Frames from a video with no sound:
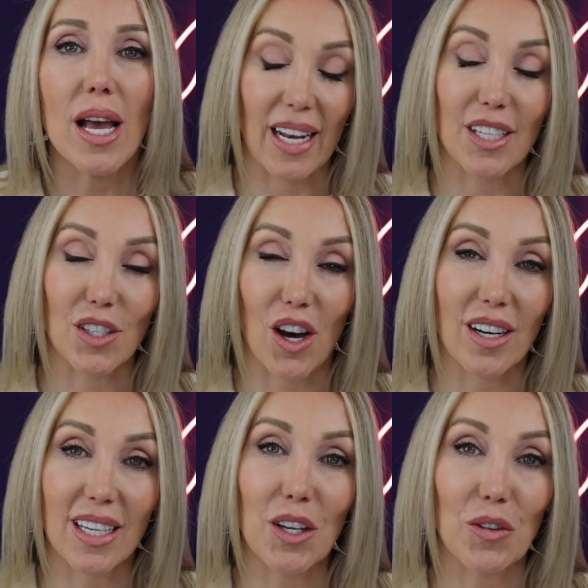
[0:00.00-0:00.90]
And I saw it
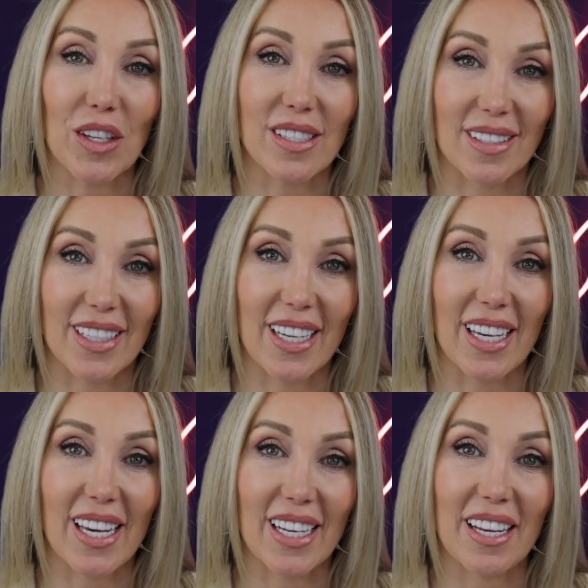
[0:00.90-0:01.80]
again recently
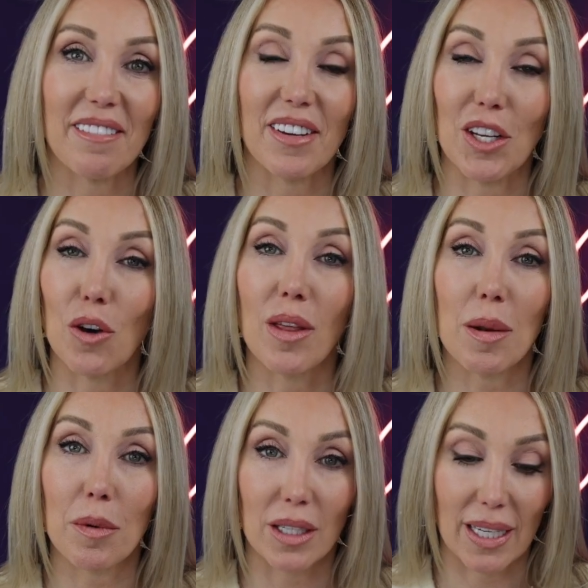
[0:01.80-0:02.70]
in a video that
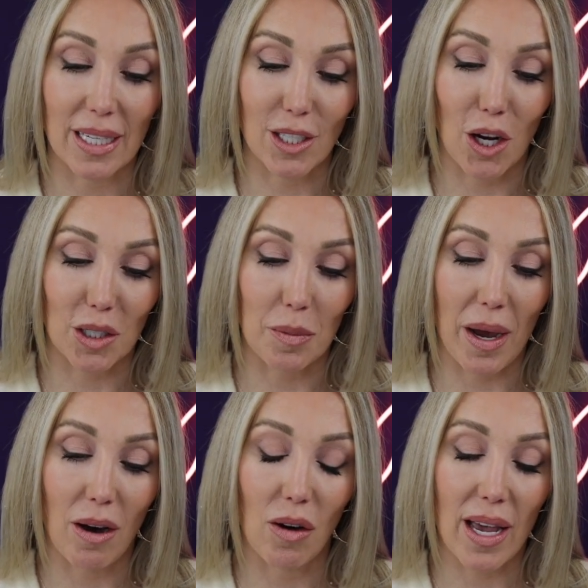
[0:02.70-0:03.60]
Marlena talked
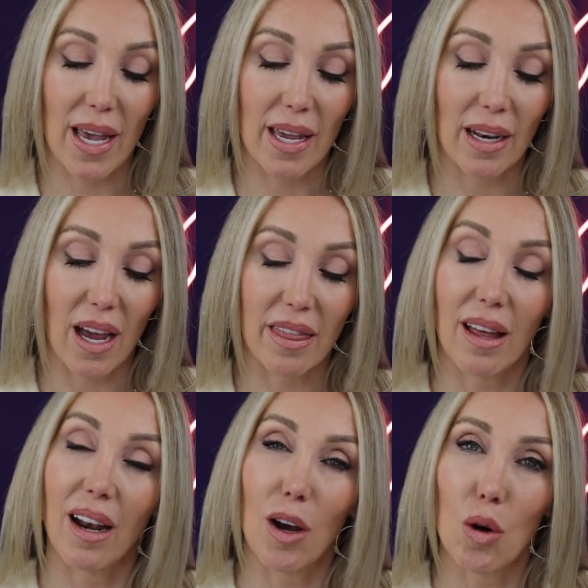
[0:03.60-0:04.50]
about. And I
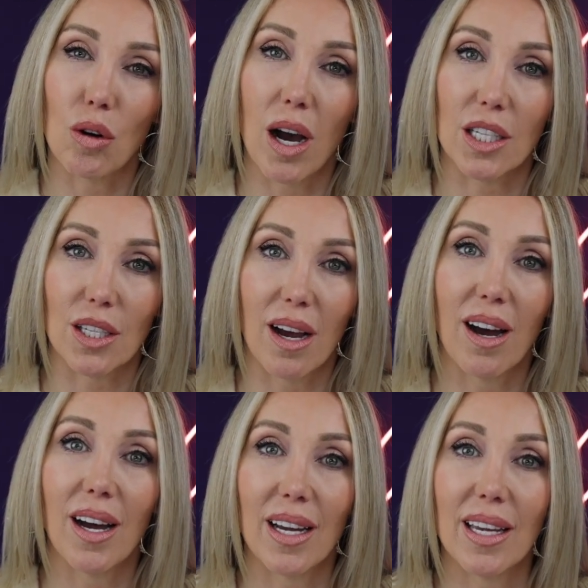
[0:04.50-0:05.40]
thought, oh gosh,
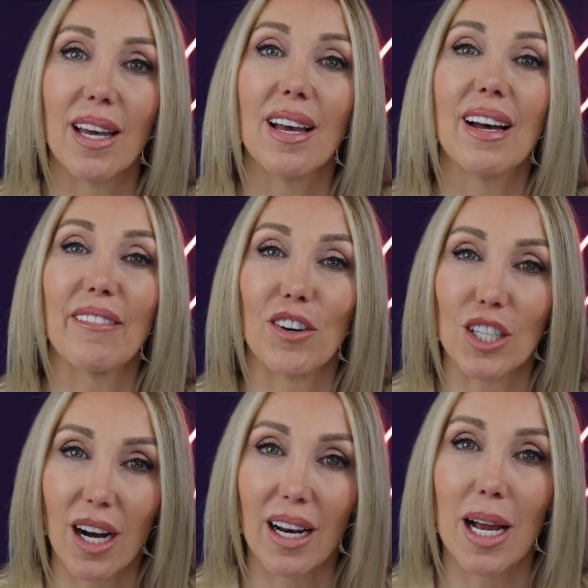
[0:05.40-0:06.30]
I
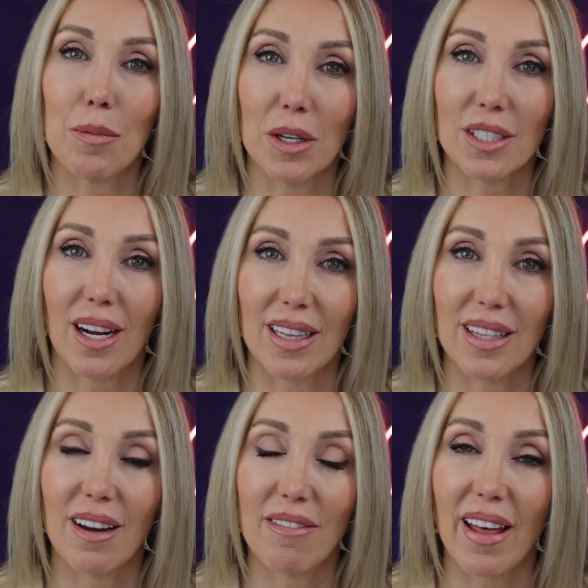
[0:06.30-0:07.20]
forgot how much I
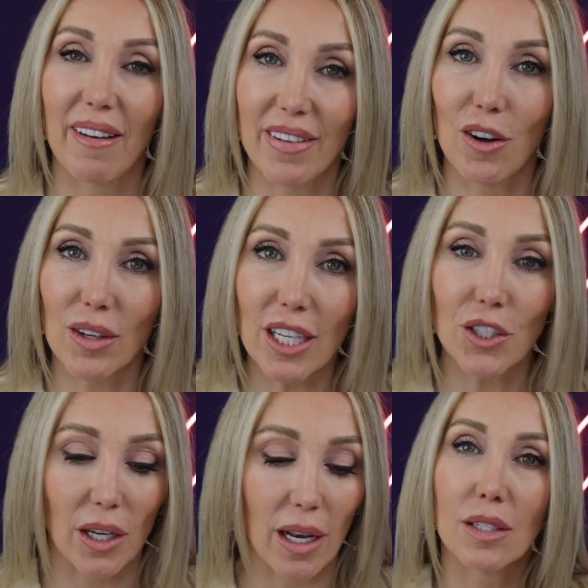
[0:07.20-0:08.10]
love that
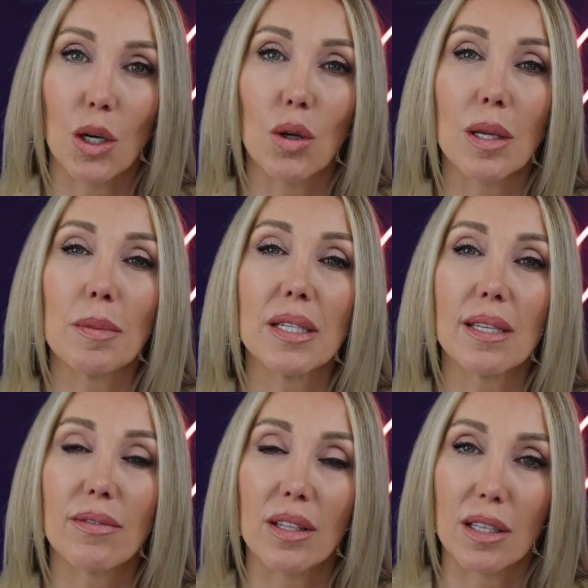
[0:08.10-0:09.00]
foundation. So let me see
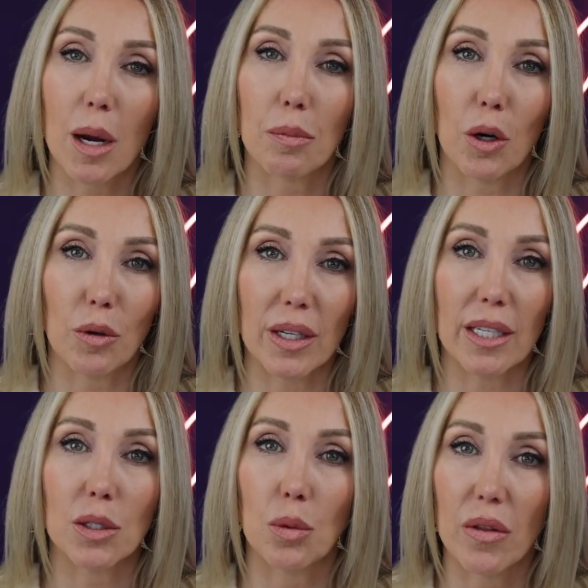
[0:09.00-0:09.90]
if the La Prairie
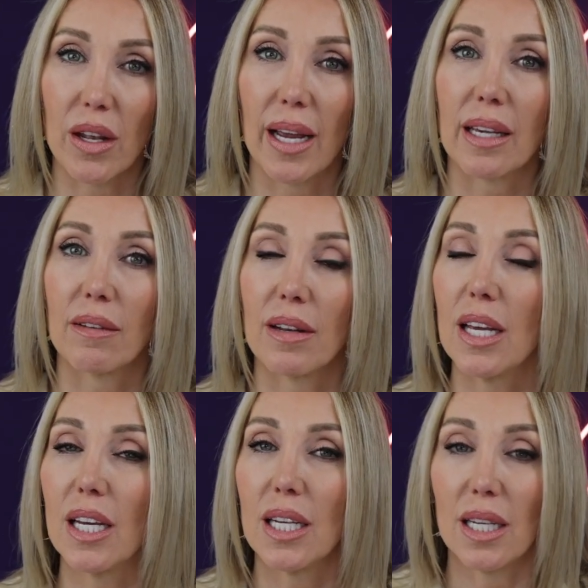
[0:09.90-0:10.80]
is one that I can
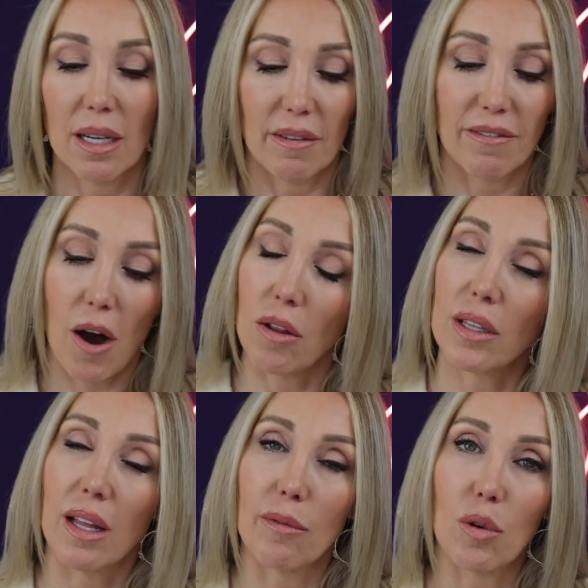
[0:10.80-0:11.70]
fall
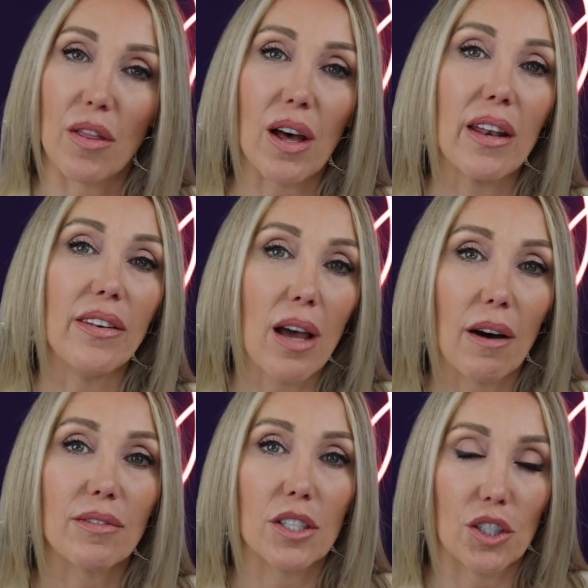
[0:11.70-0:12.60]
in love with
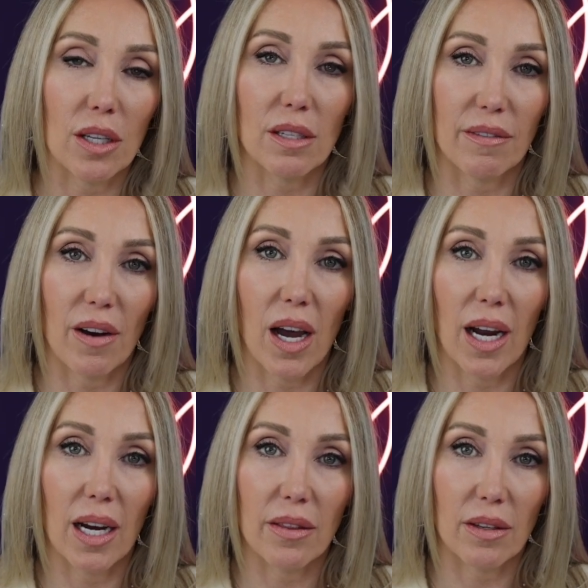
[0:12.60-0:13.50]
enough to
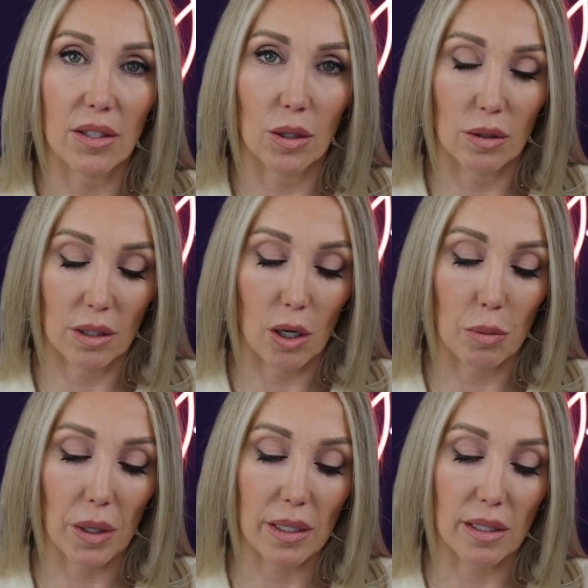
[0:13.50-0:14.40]
justify the $200
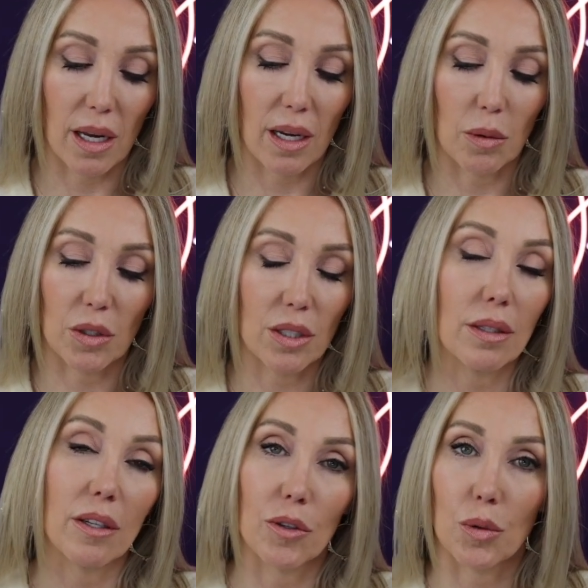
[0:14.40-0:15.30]
price tag,
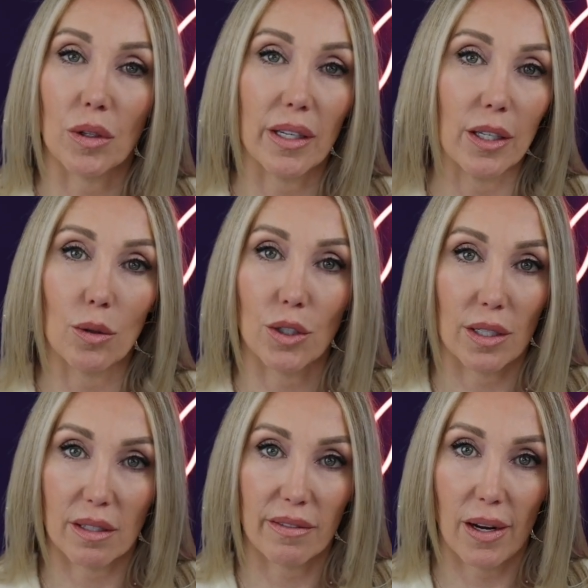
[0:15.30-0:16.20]
which there's really no
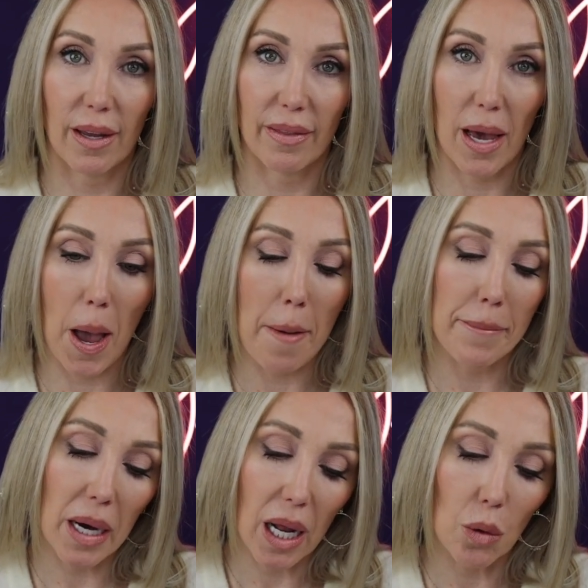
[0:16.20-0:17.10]
justifying that.
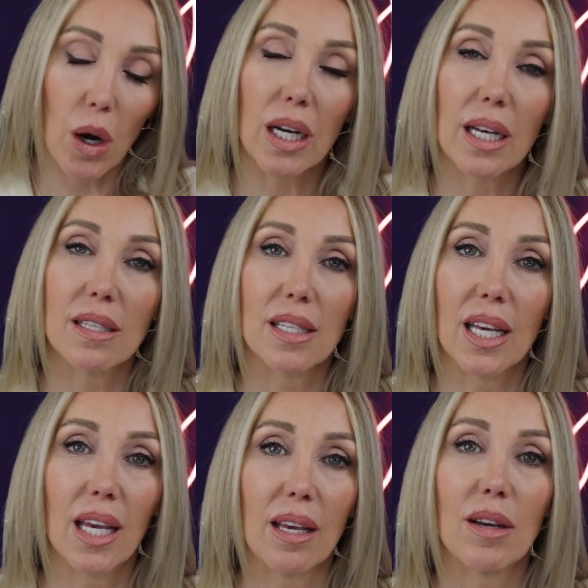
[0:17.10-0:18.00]
But I wanted to
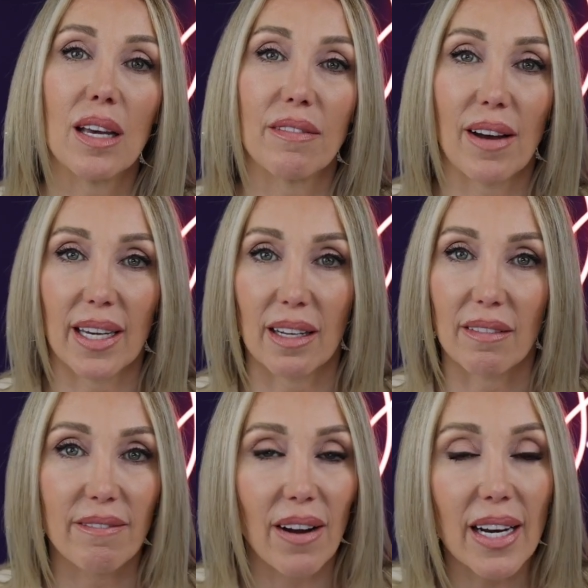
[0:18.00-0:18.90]
see if I
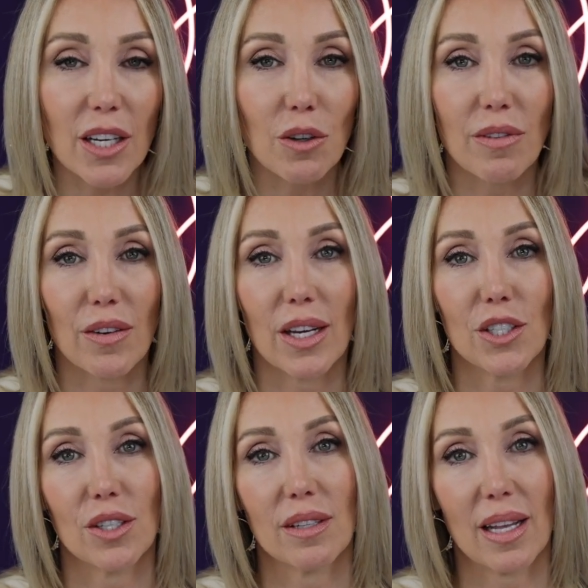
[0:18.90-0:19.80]
could find a new
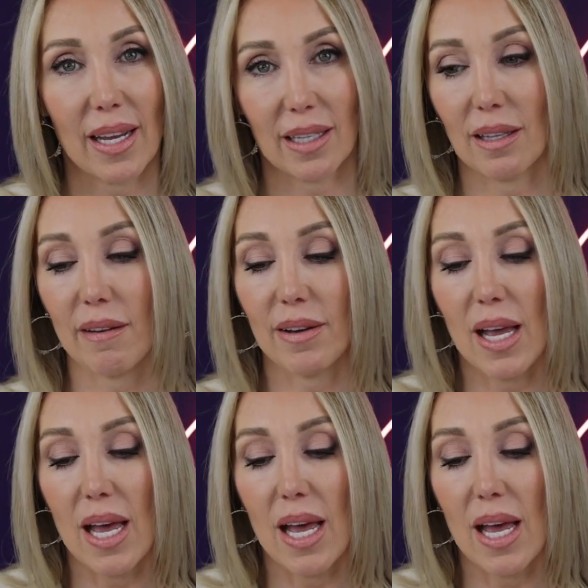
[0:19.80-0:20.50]
foundation that I could love.